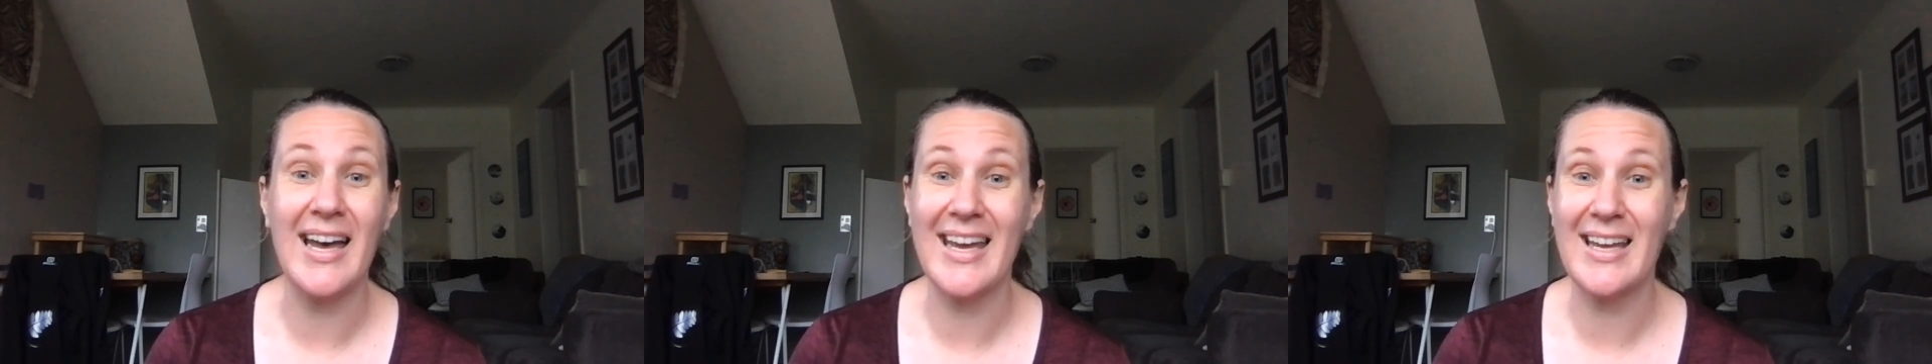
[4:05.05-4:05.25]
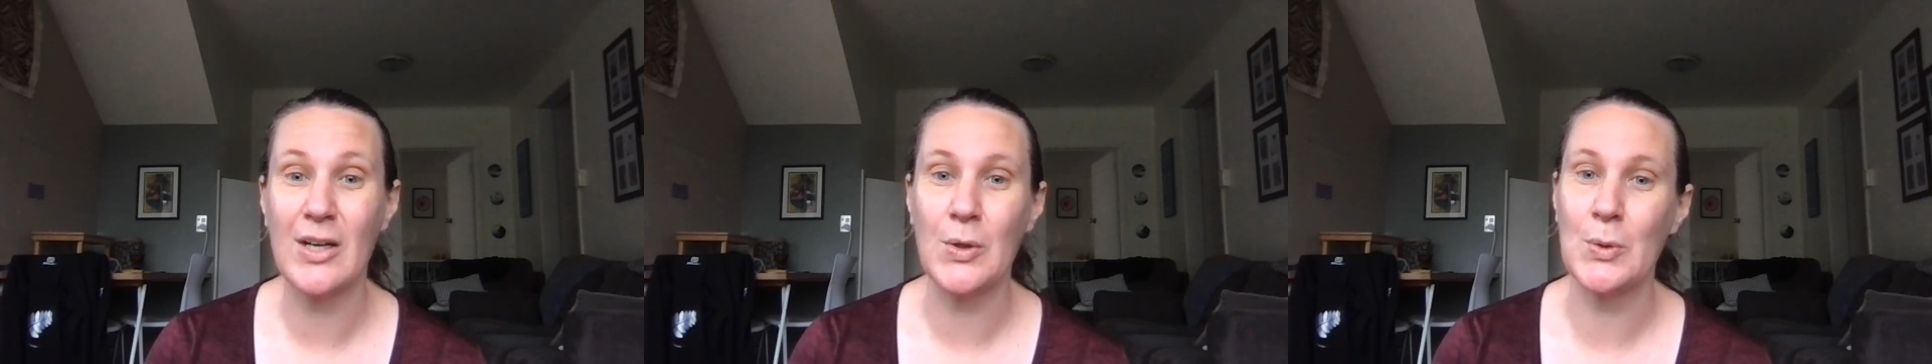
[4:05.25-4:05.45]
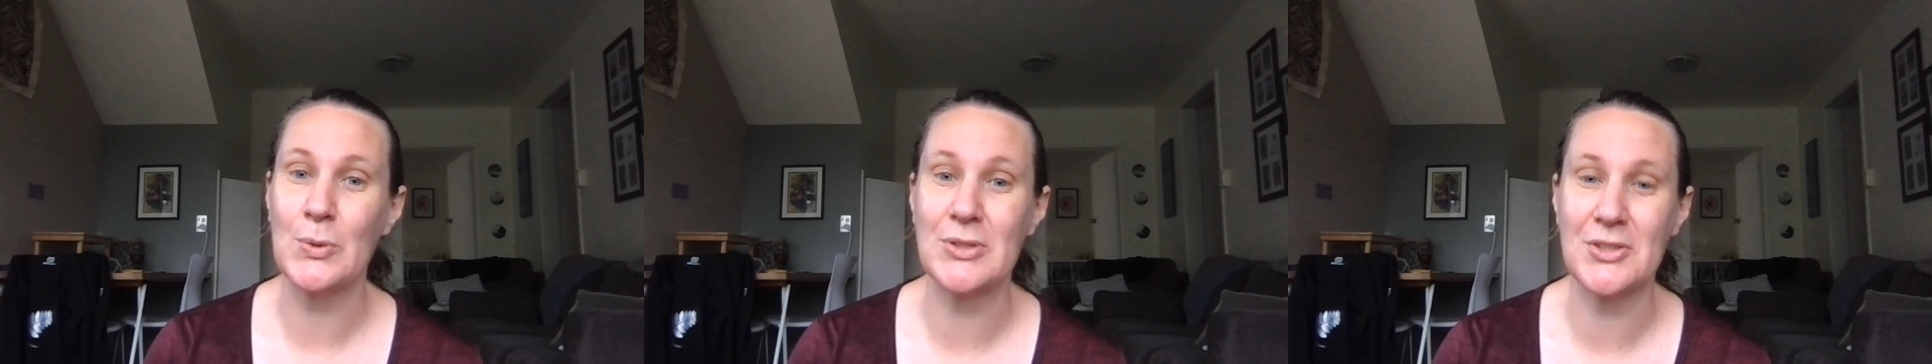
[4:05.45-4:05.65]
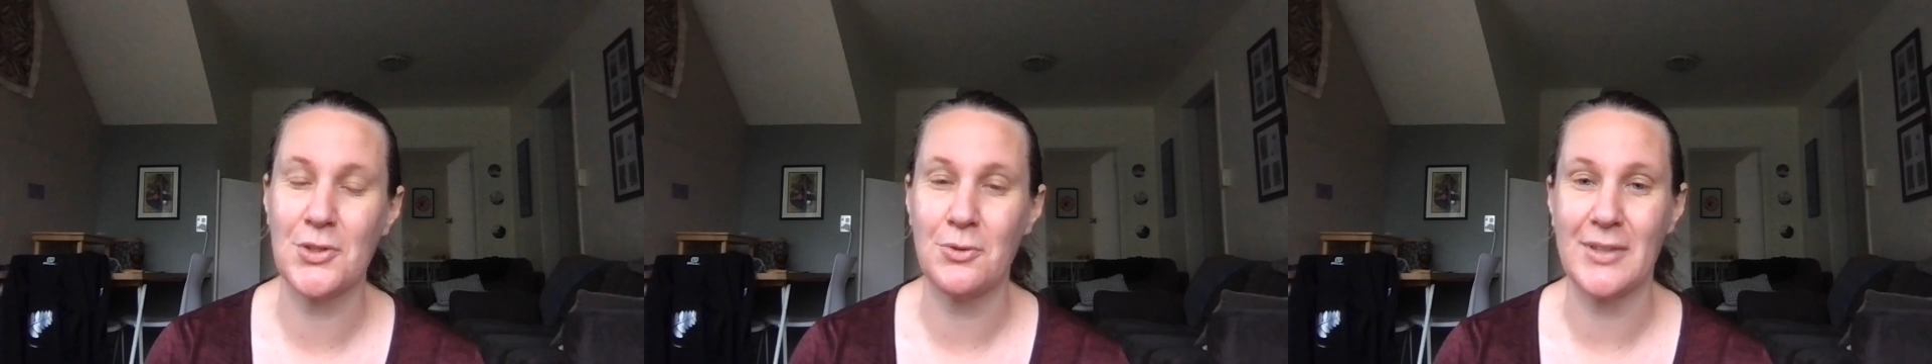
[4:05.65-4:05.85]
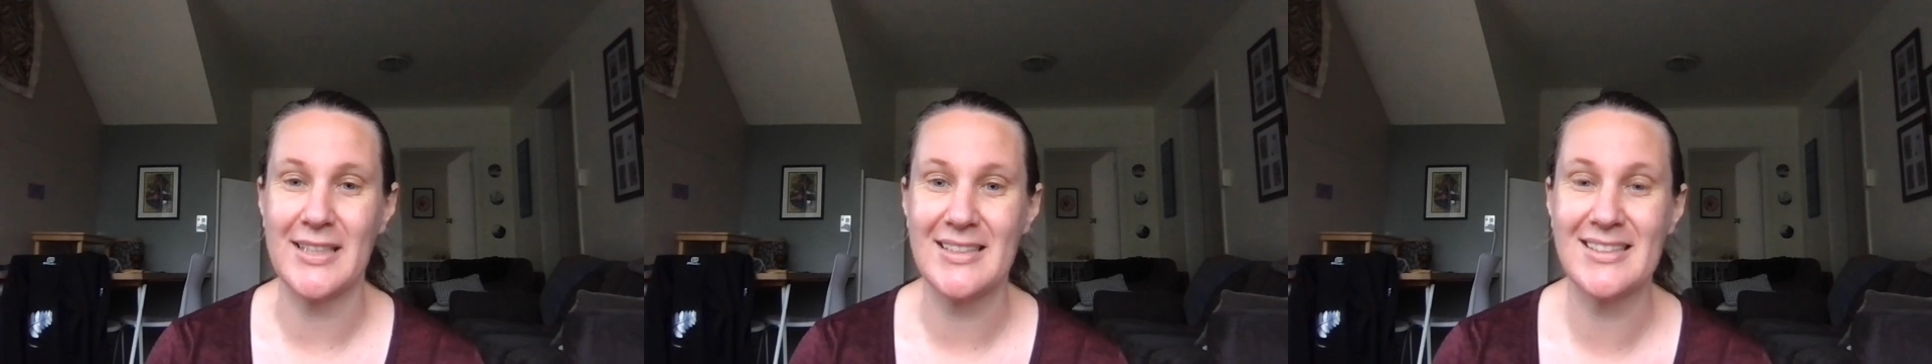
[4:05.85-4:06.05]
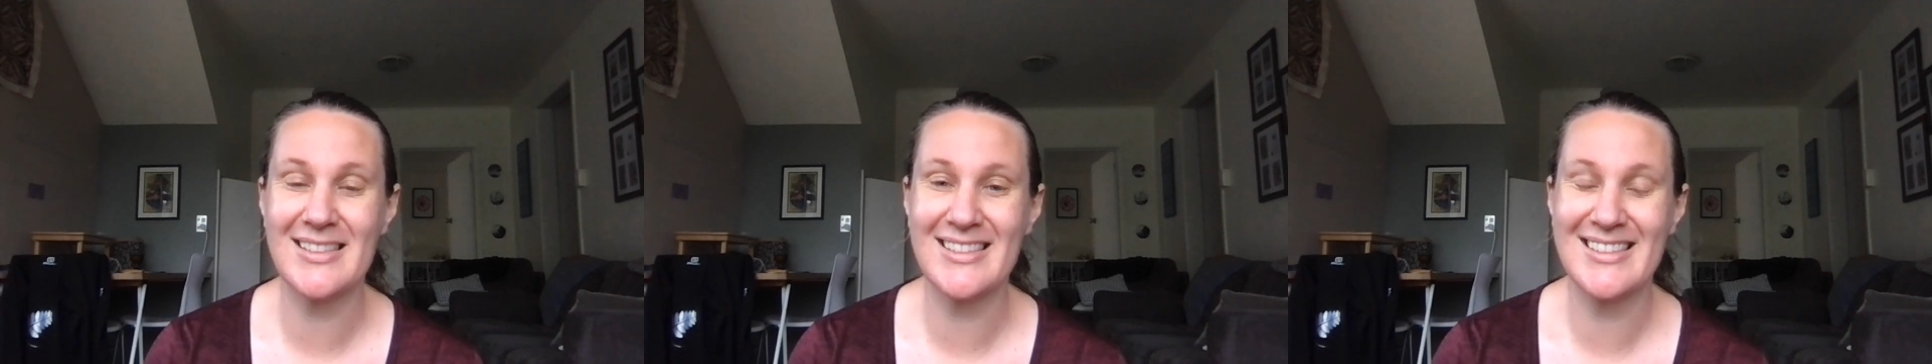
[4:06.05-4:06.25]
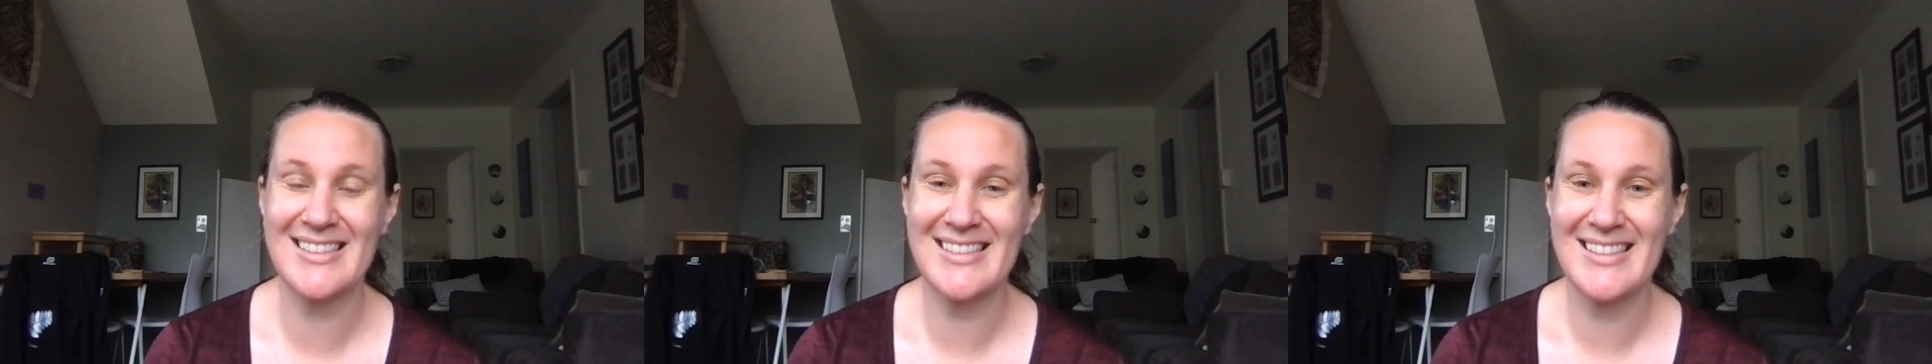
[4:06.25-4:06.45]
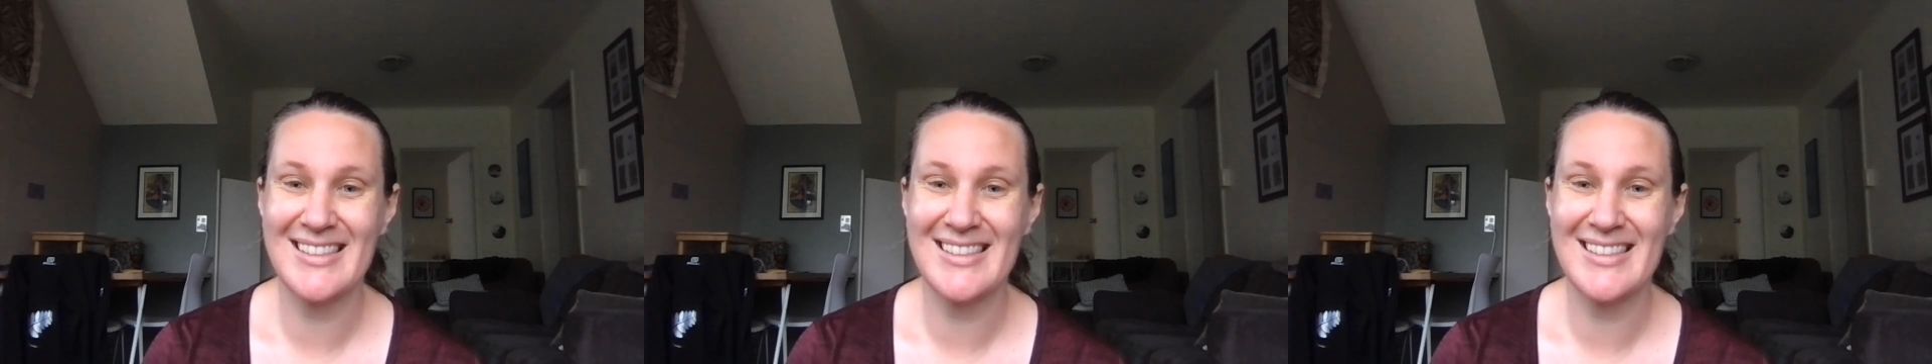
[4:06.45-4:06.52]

at loose threads.